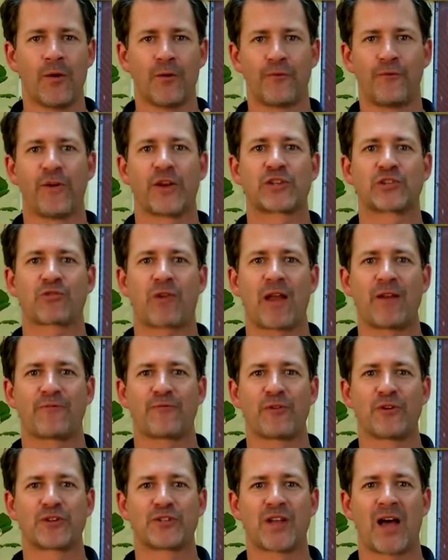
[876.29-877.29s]
Fixed right
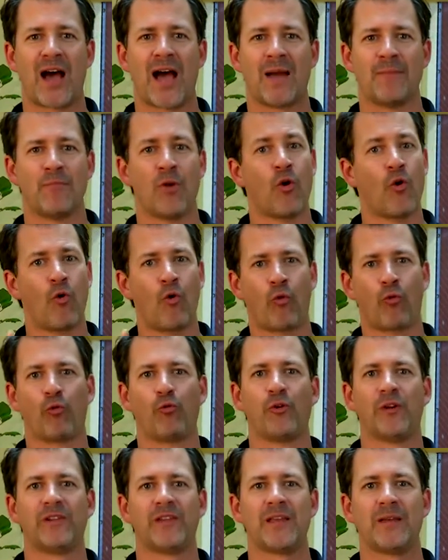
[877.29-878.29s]
first time.
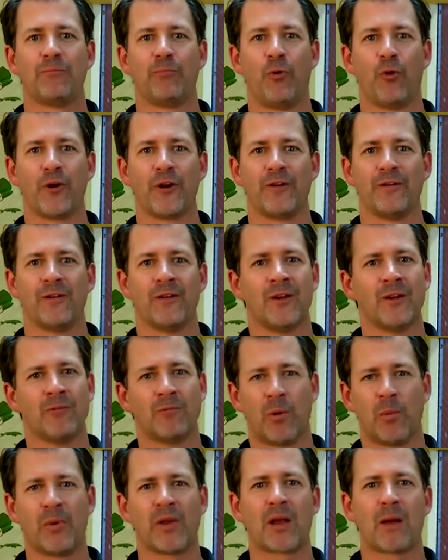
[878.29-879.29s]
Really important.
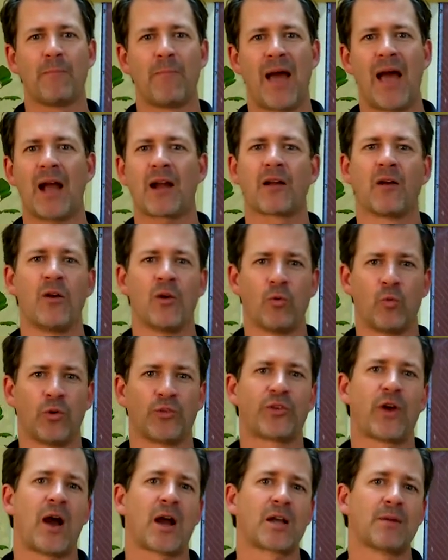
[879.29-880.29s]
When we come back, we'll
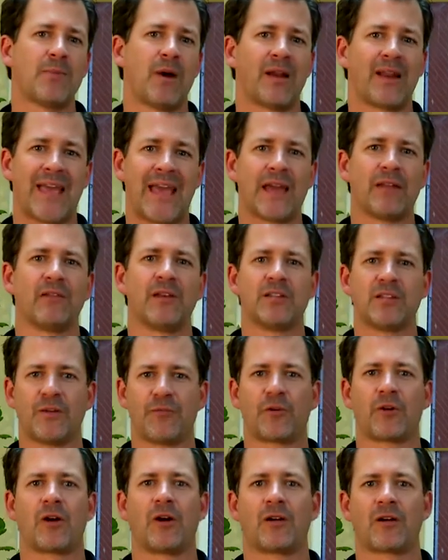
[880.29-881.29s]
talk about handling
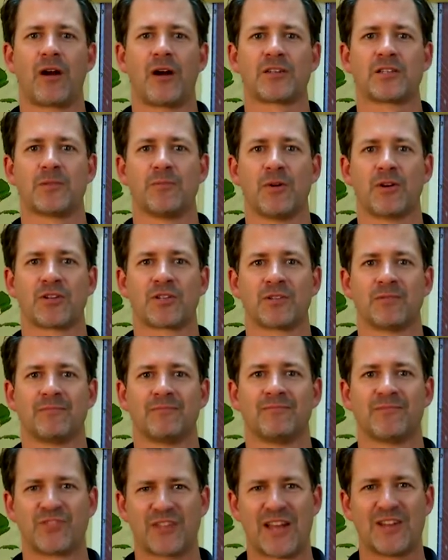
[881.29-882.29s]
difficult customers.
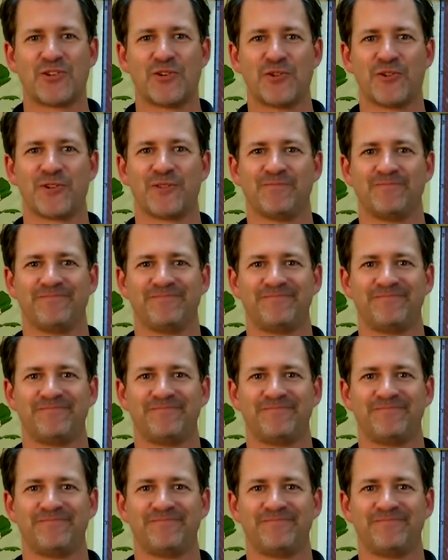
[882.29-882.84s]
Stay tuned.